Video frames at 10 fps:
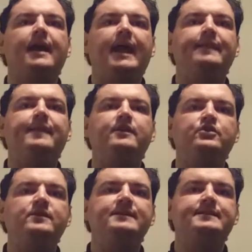and that
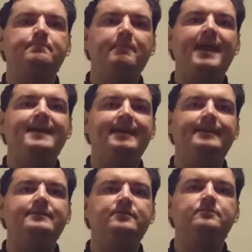you need
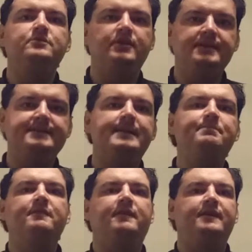to
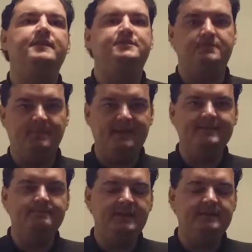simplify things. You
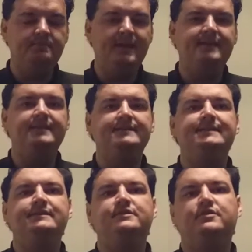need to make things
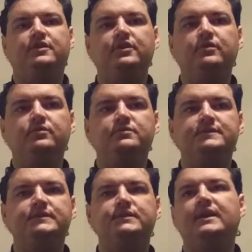easier to
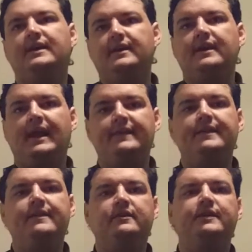use, and
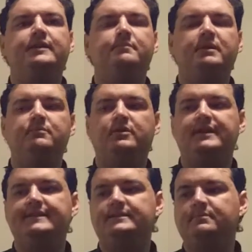then they'll end up being more
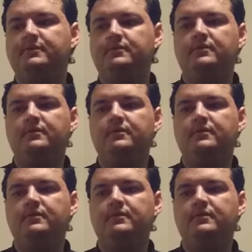testable.